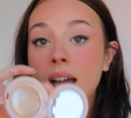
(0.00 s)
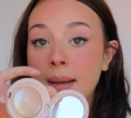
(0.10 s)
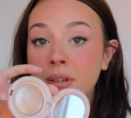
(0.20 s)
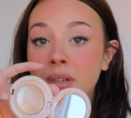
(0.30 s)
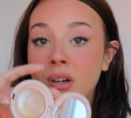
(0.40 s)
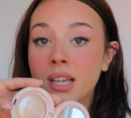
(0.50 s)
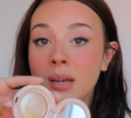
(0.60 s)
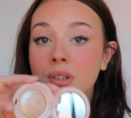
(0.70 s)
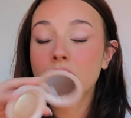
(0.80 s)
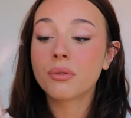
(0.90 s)
I'm gonna be going
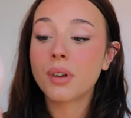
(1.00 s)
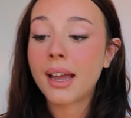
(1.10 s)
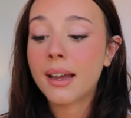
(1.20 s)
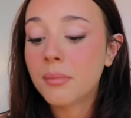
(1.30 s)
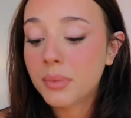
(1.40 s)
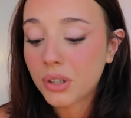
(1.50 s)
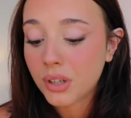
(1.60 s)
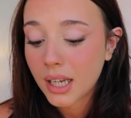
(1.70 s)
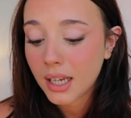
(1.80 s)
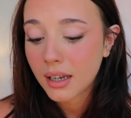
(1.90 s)
in with the Rare
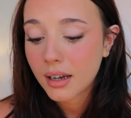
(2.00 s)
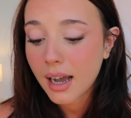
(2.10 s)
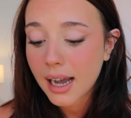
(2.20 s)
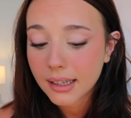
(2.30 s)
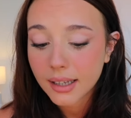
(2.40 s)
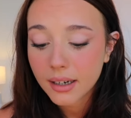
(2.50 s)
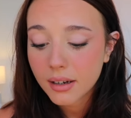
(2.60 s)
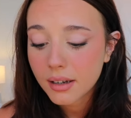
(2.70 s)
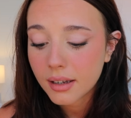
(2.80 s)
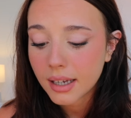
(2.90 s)
Beauty highlighter,